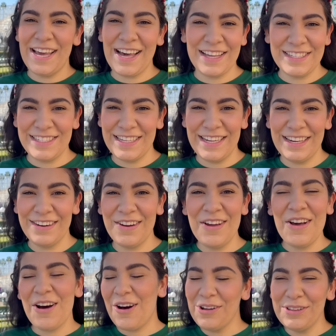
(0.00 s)
has seen
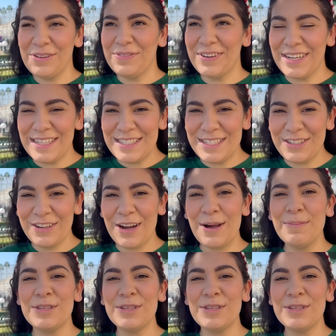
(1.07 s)
all over Instagram.